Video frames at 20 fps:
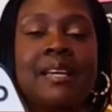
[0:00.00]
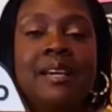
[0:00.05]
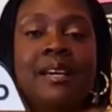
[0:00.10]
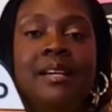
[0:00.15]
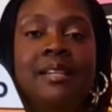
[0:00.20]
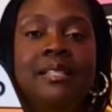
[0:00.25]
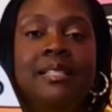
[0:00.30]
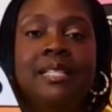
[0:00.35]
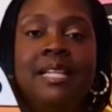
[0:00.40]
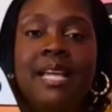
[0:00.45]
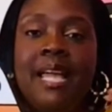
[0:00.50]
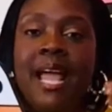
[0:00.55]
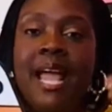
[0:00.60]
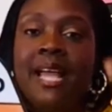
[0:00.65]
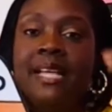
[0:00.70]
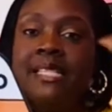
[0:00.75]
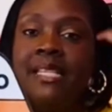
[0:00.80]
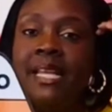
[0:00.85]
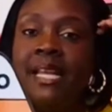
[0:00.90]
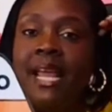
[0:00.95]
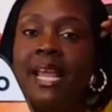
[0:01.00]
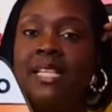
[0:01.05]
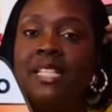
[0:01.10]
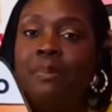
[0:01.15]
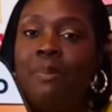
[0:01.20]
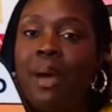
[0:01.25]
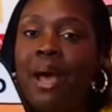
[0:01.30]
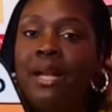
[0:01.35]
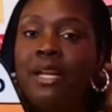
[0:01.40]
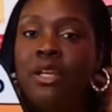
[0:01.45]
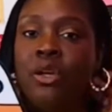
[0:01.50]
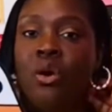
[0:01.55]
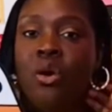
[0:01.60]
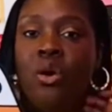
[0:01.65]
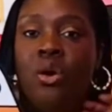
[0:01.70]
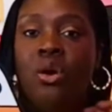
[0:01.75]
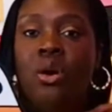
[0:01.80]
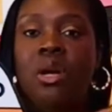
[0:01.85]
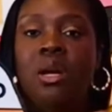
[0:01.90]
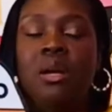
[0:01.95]
10 in español.
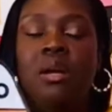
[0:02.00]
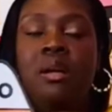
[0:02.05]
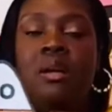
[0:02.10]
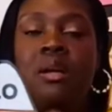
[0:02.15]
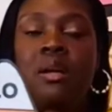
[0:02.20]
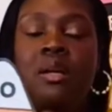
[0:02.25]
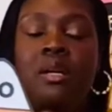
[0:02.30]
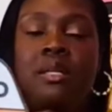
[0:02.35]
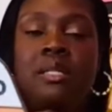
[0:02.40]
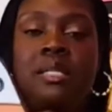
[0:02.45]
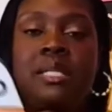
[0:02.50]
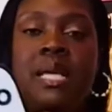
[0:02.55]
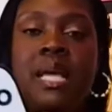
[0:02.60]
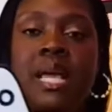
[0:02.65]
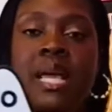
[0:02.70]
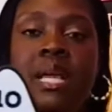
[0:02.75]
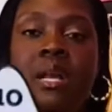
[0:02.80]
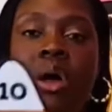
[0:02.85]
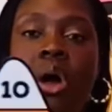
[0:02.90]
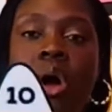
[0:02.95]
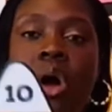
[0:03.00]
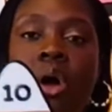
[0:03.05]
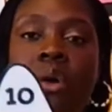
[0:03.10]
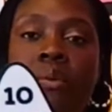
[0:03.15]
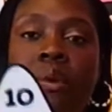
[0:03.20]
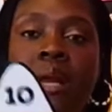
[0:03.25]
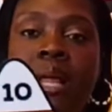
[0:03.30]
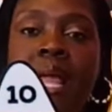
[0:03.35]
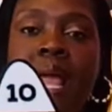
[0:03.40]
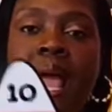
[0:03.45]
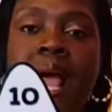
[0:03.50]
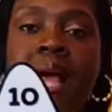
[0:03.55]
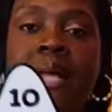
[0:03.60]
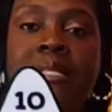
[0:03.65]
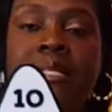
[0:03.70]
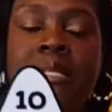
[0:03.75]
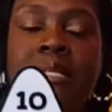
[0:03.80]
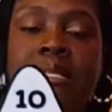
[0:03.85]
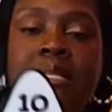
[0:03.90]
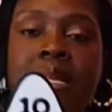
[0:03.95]
10 already has its
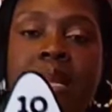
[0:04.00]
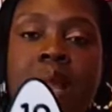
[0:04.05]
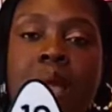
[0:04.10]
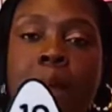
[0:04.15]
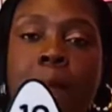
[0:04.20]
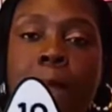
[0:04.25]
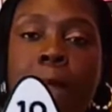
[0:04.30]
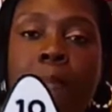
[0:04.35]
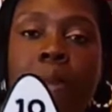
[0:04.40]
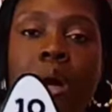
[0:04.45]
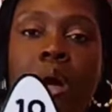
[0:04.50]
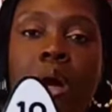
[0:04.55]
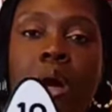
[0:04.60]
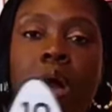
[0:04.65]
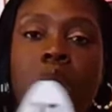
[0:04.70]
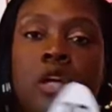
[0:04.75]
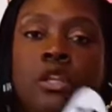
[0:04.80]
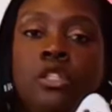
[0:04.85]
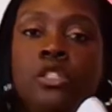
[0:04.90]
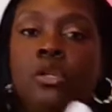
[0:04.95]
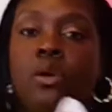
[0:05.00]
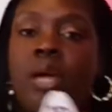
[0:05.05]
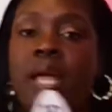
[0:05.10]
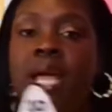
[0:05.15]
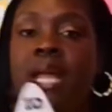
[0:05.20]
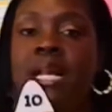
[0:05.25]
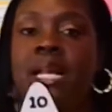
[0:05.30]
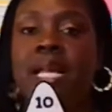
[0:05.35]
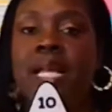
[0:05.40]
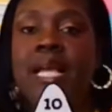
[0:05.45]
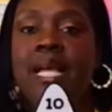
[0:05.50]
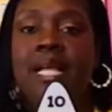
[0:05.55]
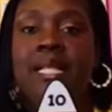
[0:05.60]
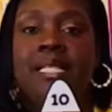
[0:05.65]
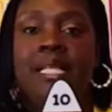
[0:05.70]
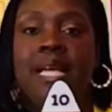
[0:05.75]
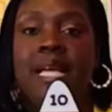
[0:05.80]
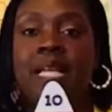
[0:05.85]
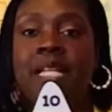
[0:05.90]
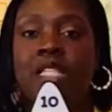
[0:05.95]
number. So it needs
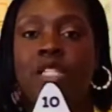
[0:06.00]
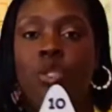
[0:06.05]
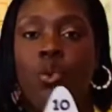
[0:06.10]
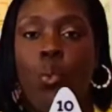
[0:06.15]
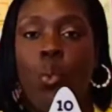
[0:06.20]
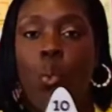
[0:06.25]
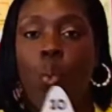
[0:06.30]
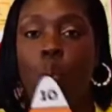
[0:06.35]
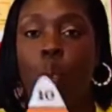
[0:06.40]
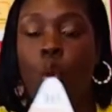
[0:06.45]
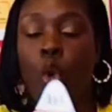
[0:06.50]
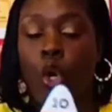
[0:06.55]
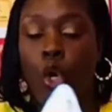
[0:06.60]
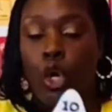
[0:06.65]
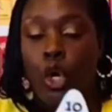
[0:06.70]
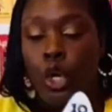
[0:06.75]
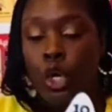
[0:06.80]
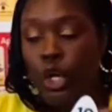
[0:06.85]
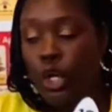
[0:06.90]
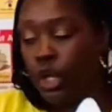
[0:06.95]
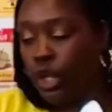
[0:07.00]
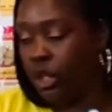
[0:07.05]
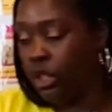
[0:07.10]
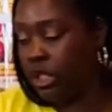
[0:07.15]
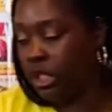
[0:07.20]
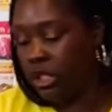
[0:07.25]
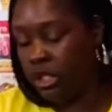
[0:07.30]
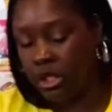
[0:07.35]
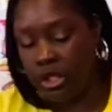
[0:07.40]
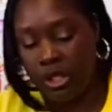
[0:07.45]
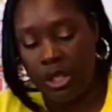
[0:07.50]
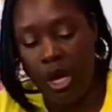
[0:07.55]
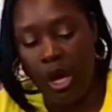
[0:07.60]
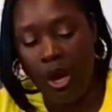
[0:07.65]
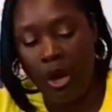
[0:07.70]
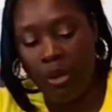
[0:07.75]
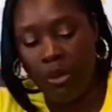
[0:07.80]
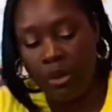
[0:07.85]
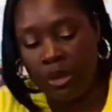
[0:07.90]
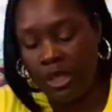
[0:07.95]
its words. So
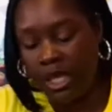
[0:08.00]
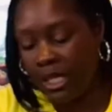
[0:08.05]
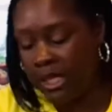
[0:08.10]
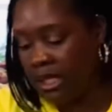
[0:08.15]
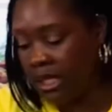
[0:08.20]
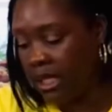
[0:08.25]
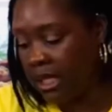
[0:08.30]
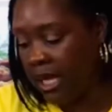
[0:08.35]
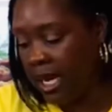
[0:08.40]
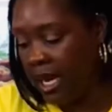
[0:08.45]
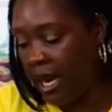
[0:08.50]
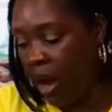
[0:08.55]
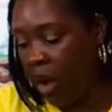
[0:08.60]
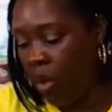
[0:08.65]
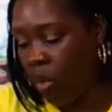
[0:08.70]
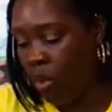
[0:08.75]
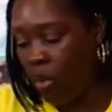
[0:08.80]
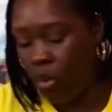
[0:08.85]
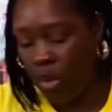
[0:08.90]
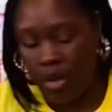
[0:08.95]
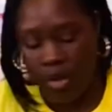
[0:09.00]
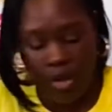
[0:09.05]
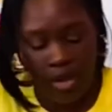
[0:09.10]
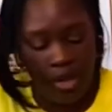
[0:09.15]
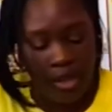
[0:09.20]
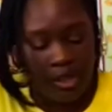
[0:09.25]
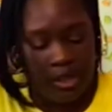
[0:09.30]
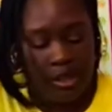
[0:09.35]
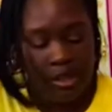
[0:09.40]
let's look at our words.